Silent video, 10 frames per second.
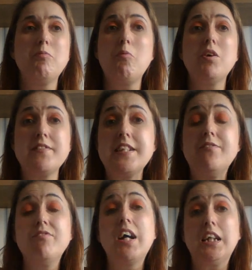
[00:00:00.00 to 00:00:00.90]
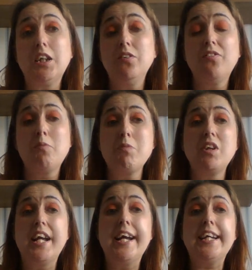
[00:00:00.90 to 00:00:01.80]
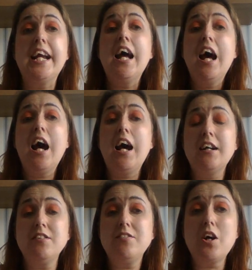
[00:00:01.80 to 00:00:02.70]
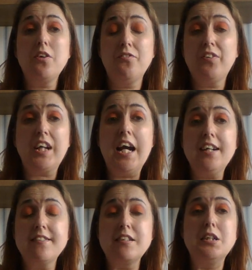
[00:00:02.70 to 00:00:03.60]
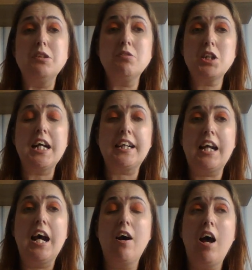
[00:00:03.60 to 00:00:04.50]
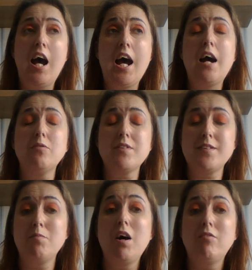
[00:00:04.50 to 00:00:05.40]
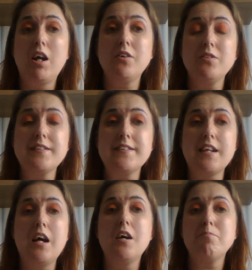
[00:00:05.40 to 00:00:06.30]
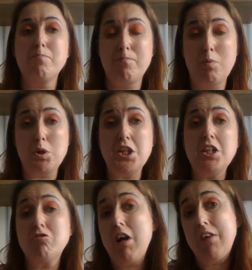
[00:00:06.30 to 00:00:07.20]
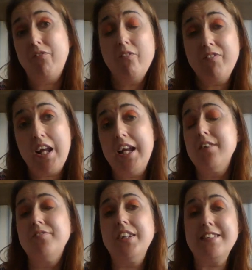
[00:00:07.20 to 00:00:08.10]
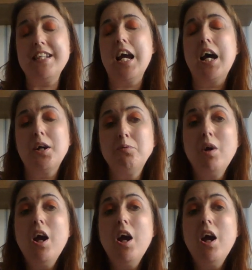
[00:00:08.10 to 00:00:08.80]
wanting value for money. And don't forget to check out tomorrow's budget travel video